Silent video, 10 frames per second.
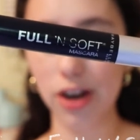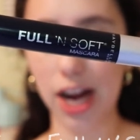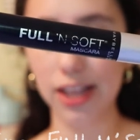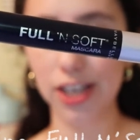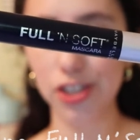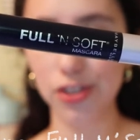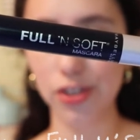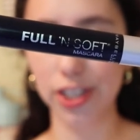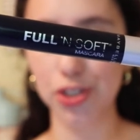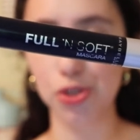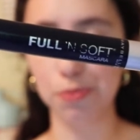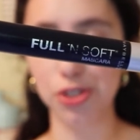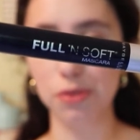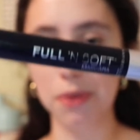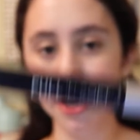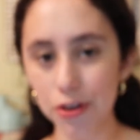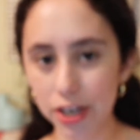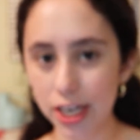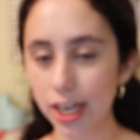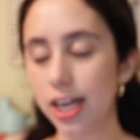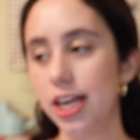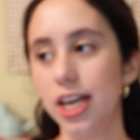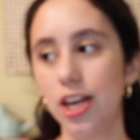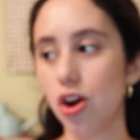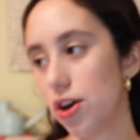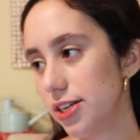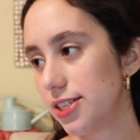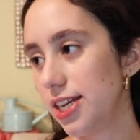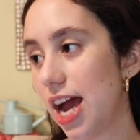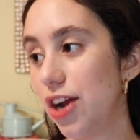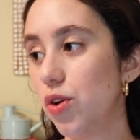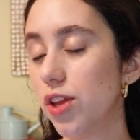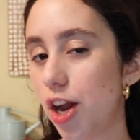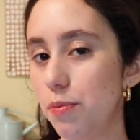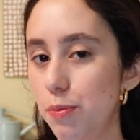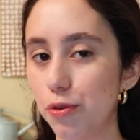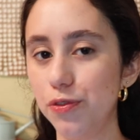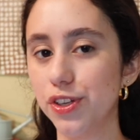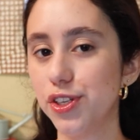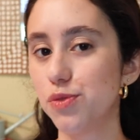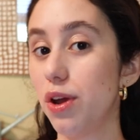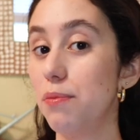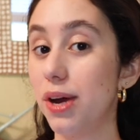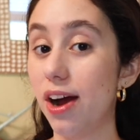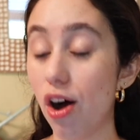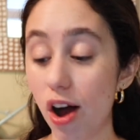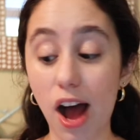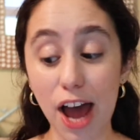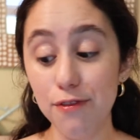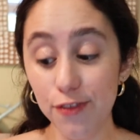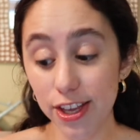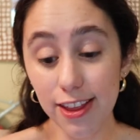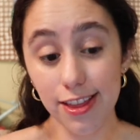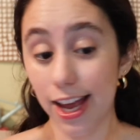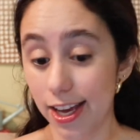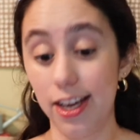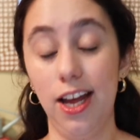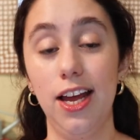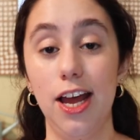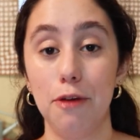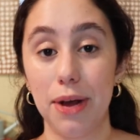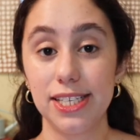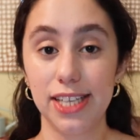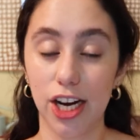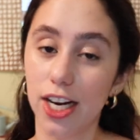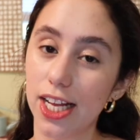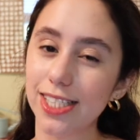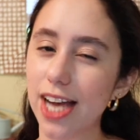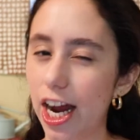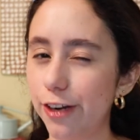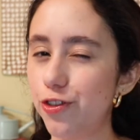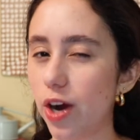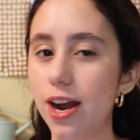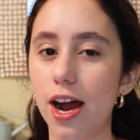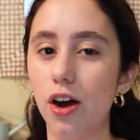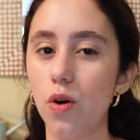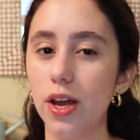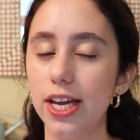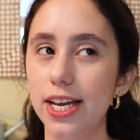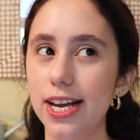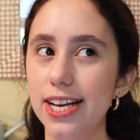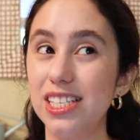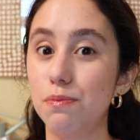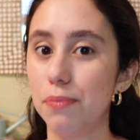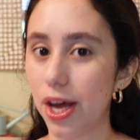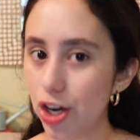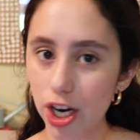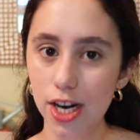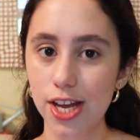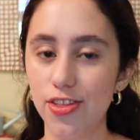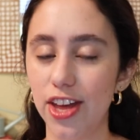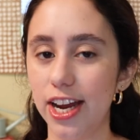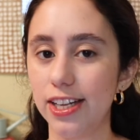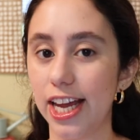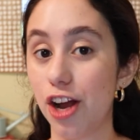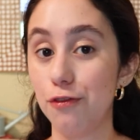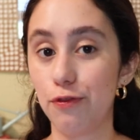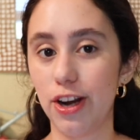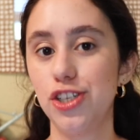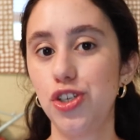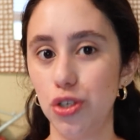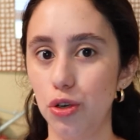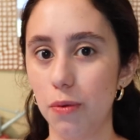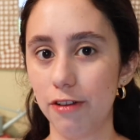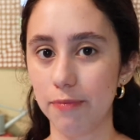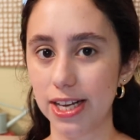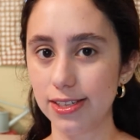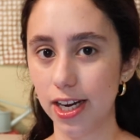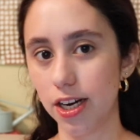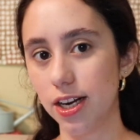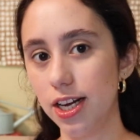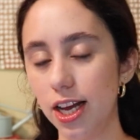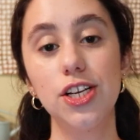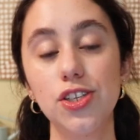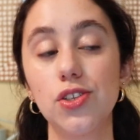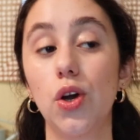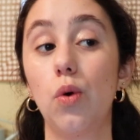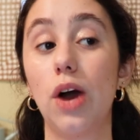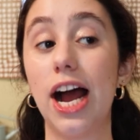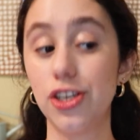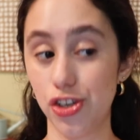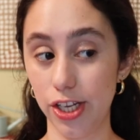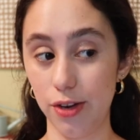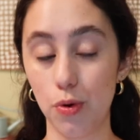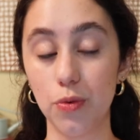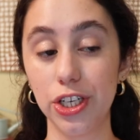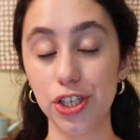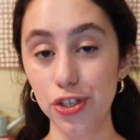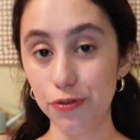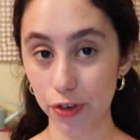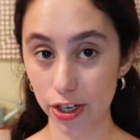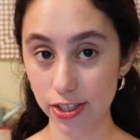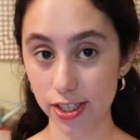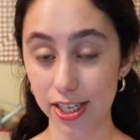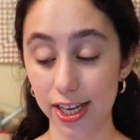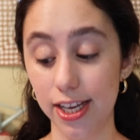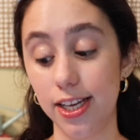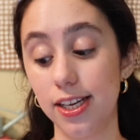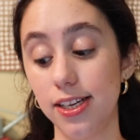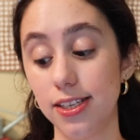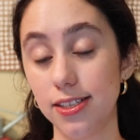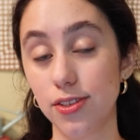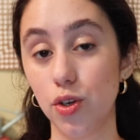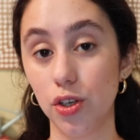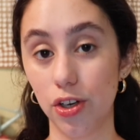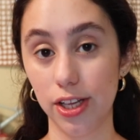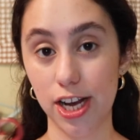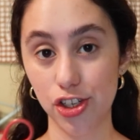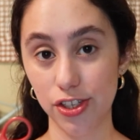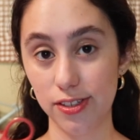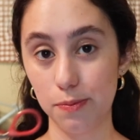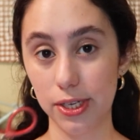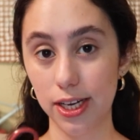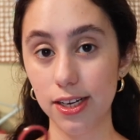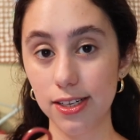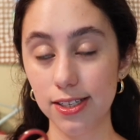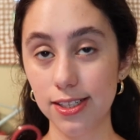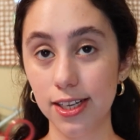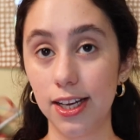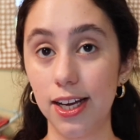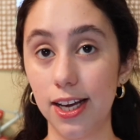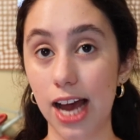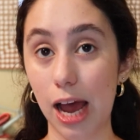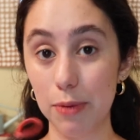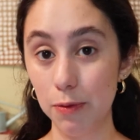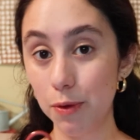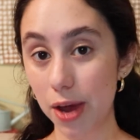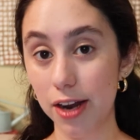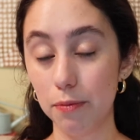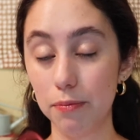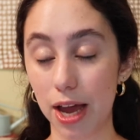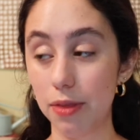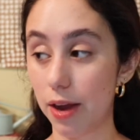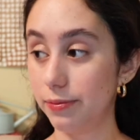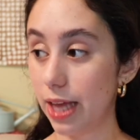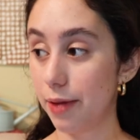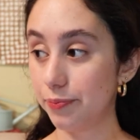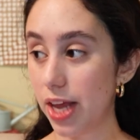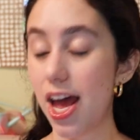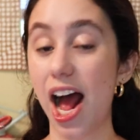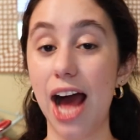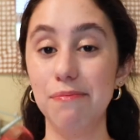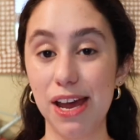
your eyelashes look like super spidery. And honestly, I know a lot of people feel this way, but I feel like mascara that's kind of dried out is better than like a fresh tube of mascara. So actually what we're gonna do first is curl our lashes because I may be mad at, I